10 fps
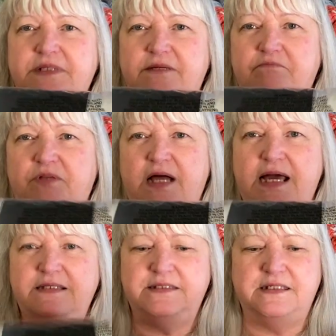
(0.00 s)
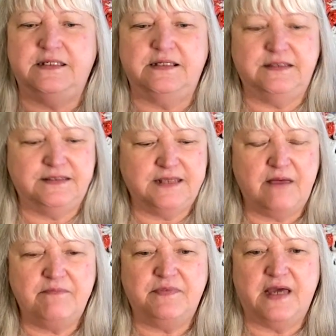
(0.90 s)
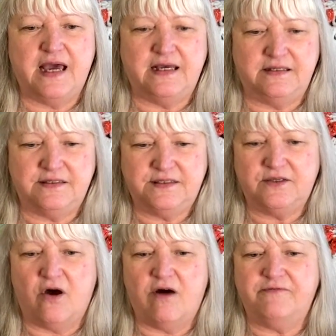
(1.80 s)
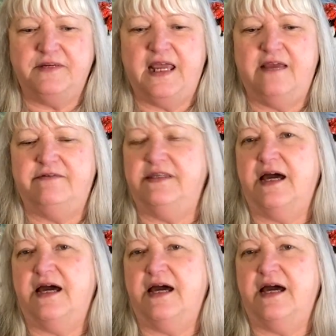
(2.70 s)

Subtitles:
in plastic except that Soft Navy.